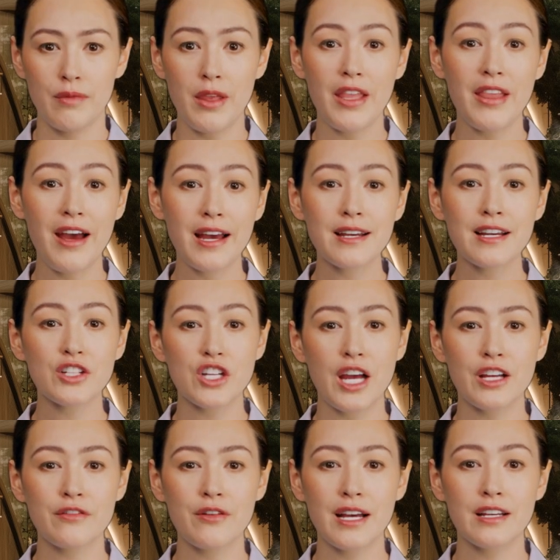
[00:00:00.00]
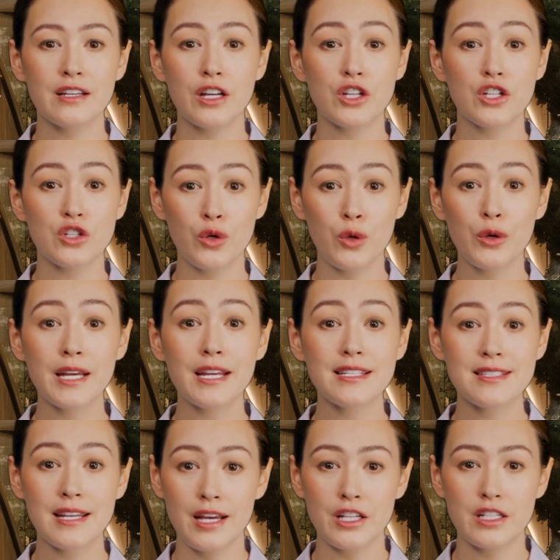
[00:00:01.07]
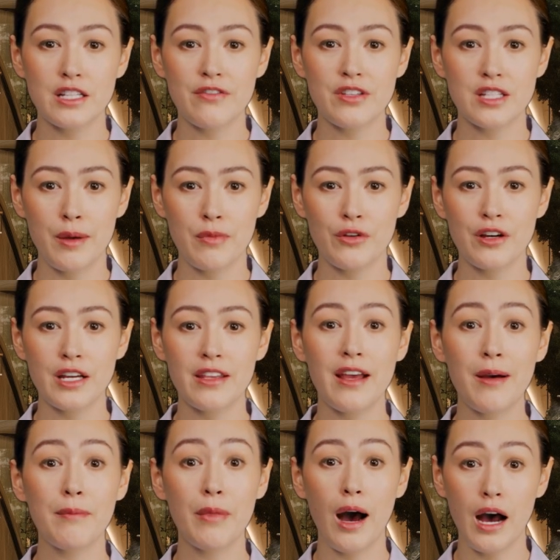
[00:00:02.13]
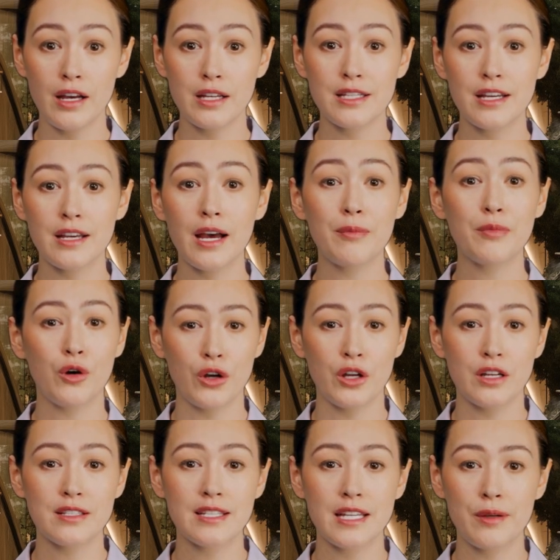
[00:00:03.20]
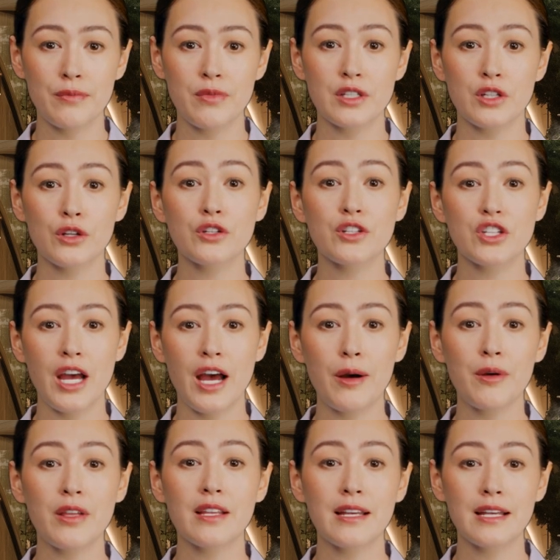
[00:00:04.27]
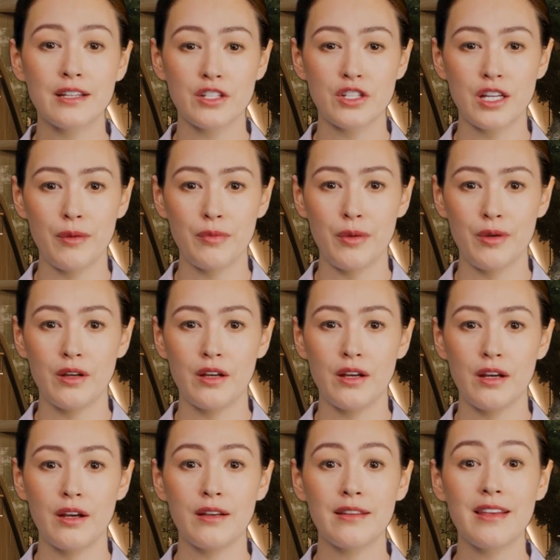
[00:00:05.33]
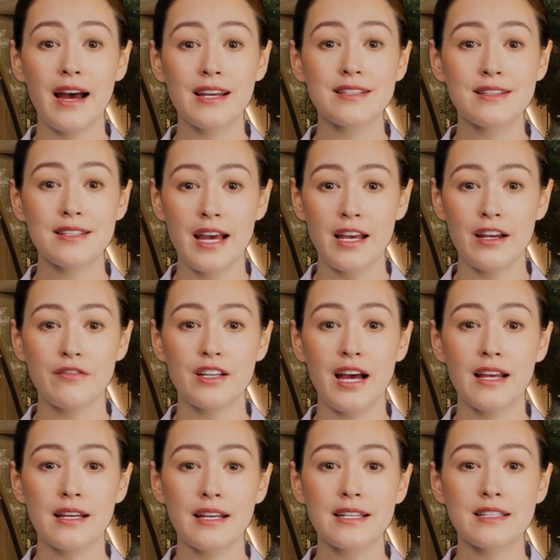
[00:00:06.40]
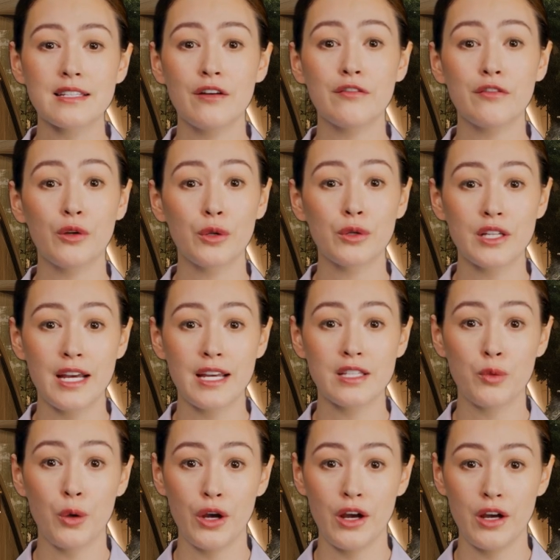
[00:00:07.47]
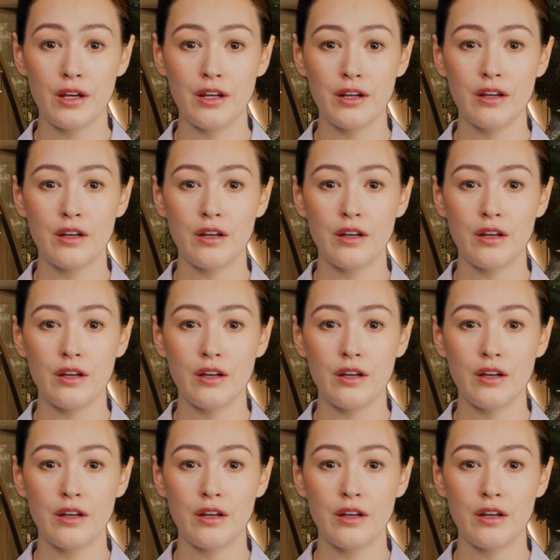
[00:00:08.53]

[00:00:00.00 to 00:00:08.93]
Then it generated a short executive summary that marketing and product teams could share with leadership. That saved at least a full day's work.